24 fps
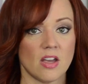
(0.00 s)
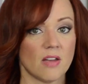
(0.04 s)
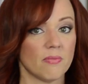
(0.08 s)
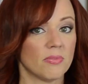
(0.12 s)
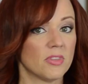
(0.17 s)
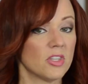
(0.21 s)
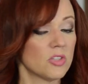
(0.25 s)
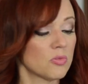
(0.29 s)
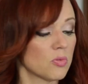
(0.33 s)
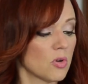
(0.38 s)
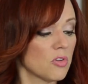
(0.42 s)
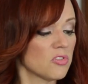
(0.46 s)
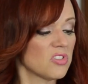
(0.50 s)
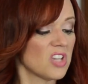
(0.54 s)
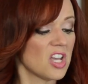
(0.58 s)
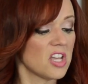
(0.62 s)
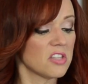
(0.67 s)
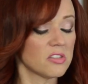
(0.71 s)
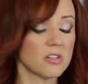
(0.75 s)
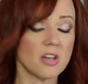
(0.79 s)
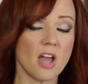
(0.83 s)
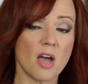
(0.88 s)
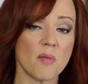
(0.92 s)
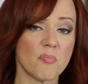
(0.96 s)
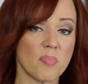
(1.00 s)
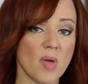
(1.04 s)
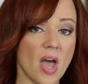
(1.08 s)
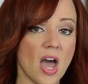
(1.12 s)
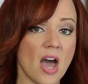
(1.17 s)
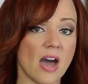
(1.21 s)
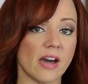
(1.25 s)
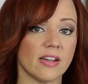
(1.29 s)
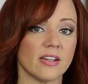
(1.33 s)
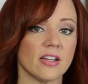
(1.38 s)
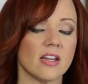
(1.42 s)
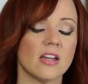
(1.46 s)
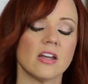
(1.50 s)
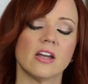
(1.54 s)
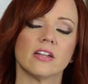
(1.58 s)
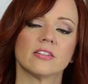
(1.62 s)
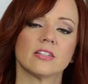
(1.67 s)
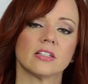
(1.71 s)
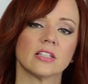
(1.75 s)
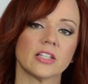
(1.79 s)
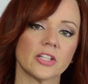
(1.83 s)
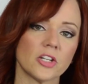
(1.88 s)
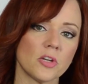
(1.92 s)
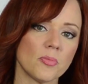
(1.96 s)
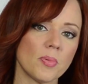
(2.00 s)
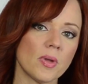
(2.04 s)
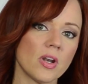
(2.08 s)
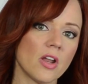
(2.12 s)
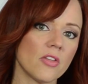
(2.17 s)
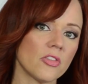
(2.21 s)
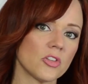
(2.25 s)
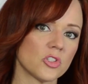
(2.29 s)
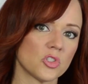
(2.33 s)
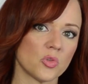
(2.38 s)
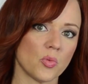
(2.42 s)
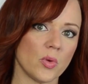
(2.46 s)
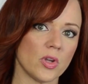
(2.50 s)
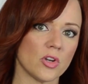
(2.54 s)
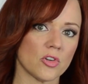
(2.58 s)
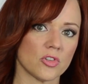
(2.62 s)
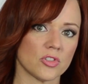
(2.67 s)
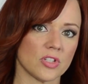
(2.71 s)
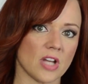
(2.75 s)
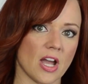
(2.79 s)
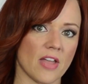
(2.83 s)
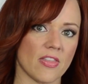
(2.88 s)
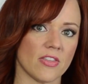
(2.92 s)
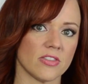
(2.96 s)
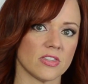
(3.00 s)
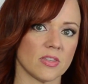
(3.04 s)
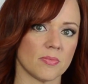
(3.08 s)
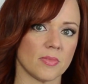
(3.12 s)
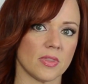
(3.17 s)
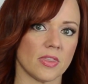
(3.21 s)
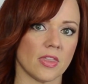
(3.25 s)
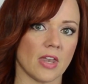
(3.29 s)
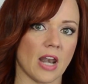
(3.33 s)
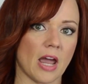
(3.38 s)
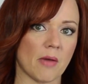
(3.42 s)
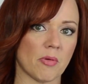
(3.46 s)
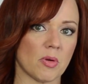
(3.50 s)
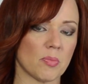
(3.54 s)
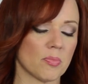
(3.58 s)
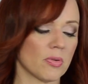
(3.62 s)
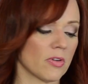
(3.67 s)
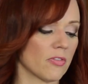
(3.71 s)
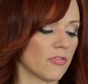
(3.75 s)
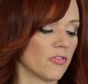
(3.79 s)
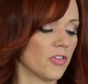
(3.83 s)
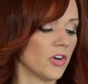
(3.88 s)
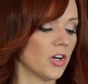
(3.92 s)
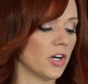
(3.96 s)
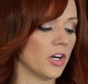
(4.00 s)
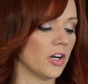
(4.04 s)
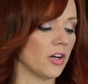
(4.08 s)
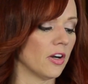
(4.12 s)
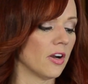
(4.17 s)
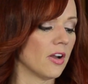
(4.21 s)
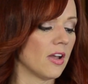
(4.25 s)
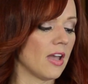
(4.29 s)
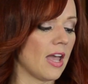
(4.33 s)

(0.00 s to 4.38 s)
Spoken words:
This rosé is not bad. It's a little bit on the sweeter side than something that I would prefer.